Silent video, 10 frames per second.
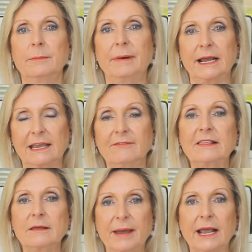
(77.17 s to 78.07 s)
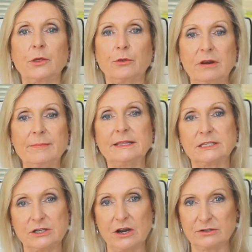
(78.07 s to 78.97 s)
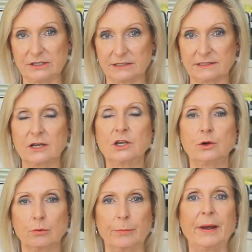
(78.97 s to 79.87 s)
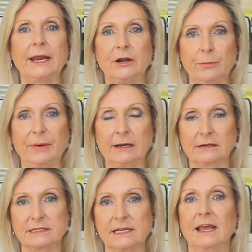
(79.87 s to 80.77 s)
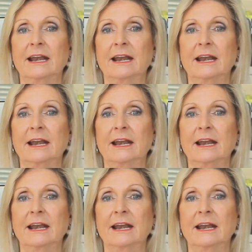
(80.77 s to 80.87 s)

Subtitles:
By giving the bank 3 months notice, you will pay no penalty.